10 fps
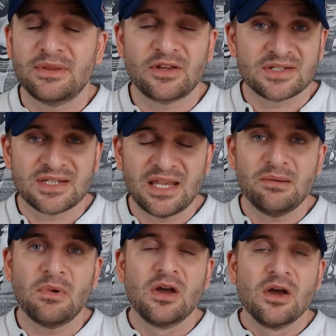and their
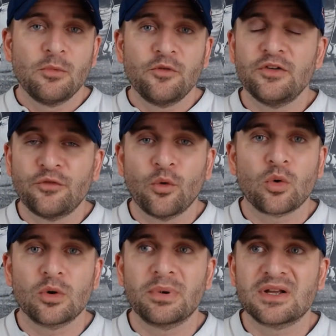team moving
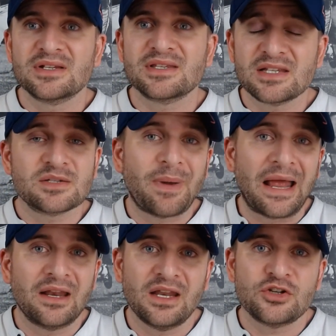forward because this has
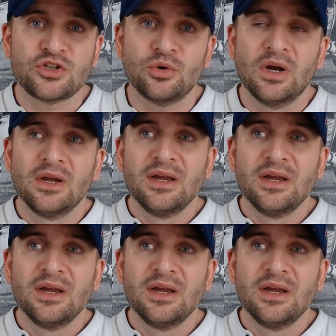been an issue.